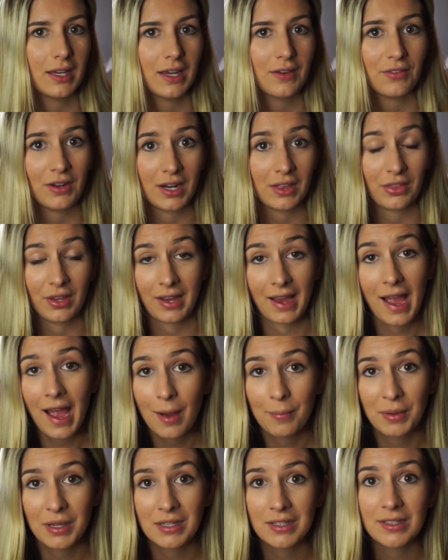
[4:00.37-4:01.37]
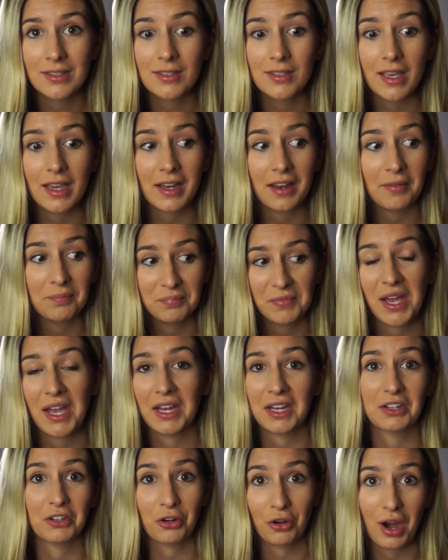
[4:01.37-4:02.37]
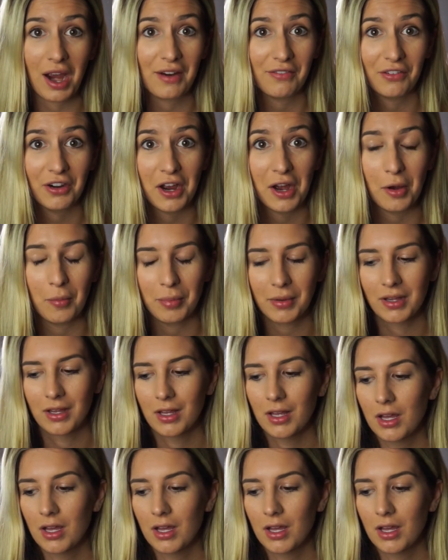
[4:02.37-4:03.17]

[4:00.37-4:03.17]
if anything happens, like I can cry for help.